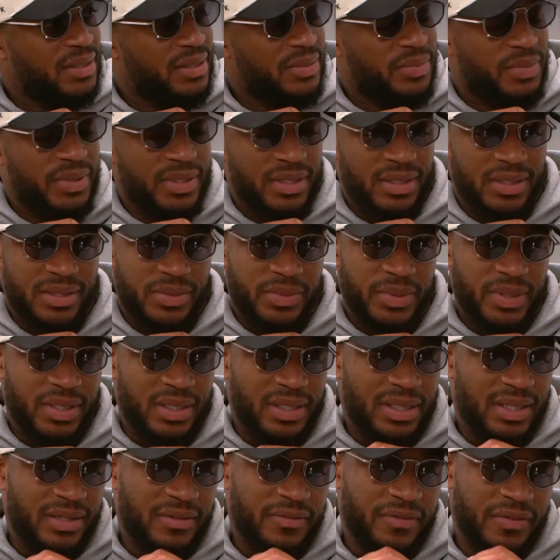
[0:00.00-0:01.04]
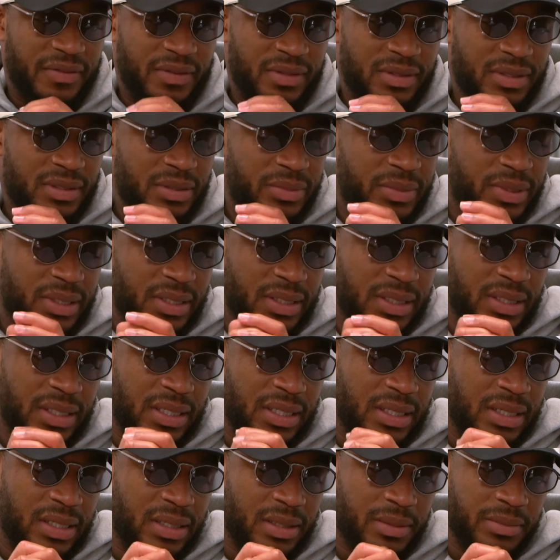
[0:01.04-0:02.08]
It's been a lot of fun, man.
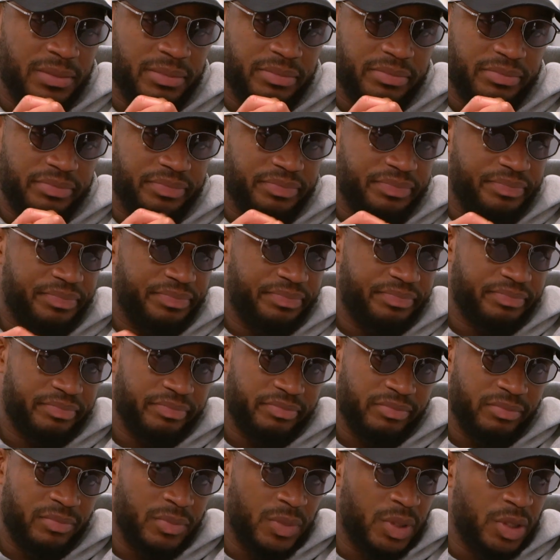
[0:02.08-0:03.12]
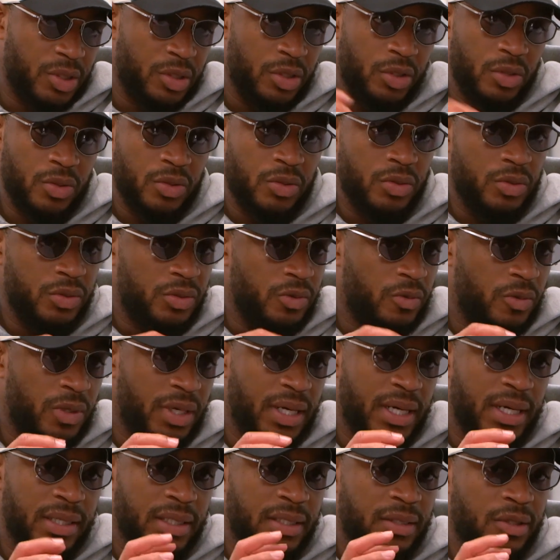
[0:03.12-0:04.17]
I'm a huge
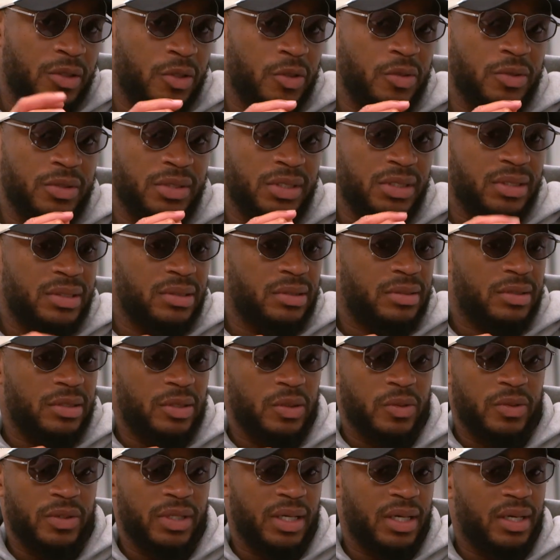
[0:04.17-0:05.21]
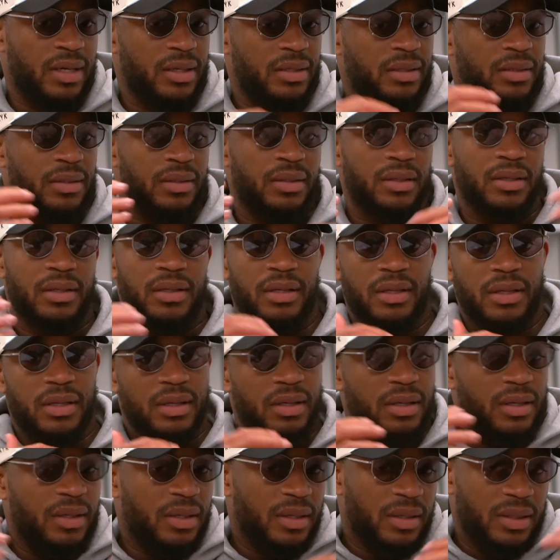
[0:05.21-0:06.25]
wine enthusiast, so we kind of,
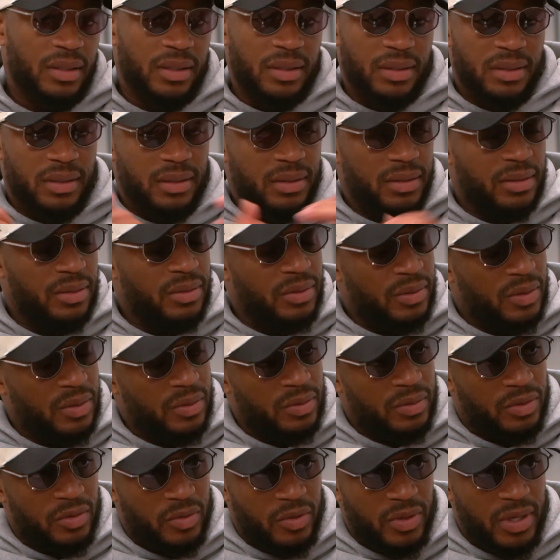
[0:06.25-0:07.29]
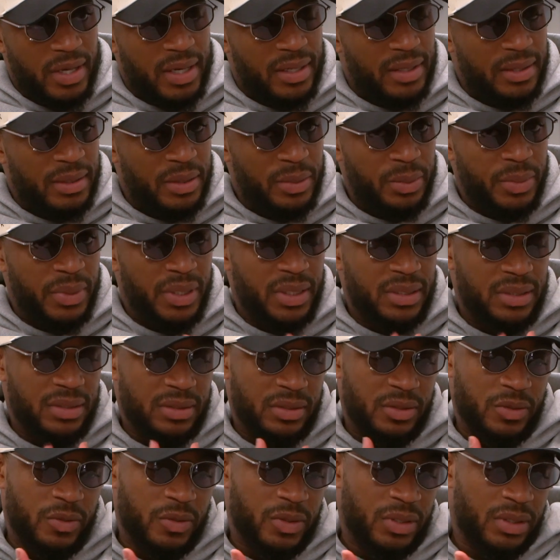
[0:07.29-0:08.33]
you know, threw that in the mix as
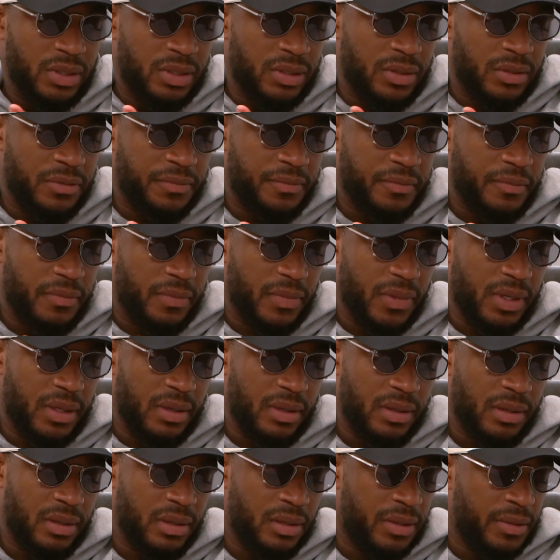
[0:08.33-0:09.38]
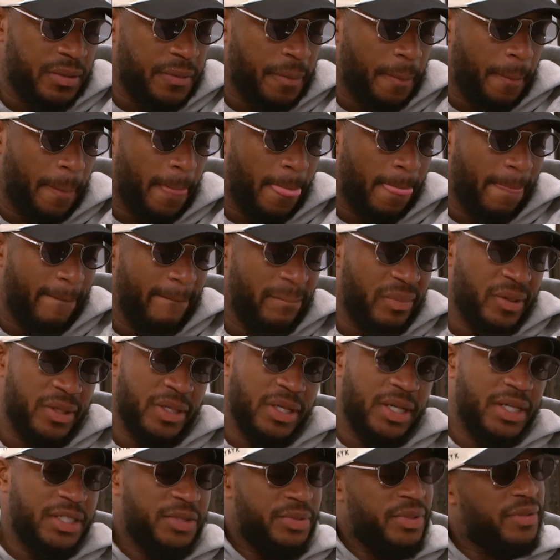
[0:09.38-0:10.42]
well. But no,
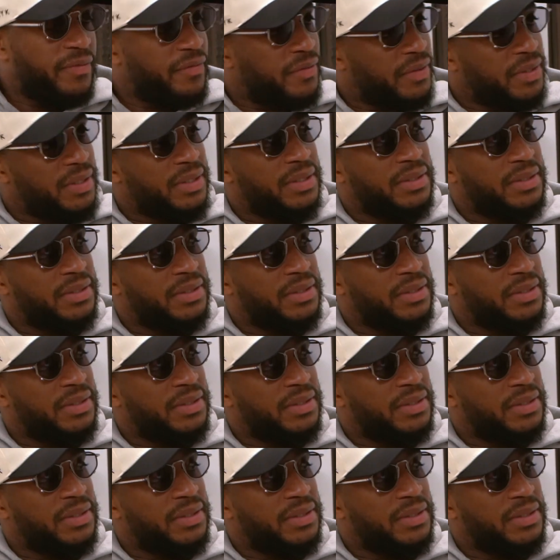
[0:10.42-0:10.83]
it's been fun.